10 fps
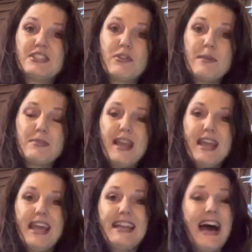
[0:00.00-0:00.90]
Crypt,
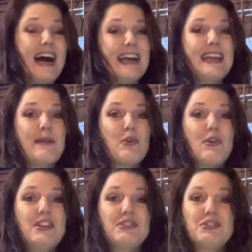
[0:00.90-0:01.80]
and I am
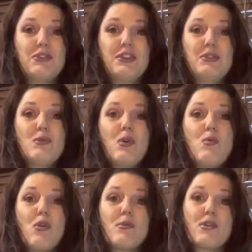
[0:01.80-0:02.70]
going to show you a
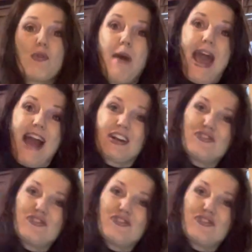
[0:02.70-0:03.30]
wardrobe hack.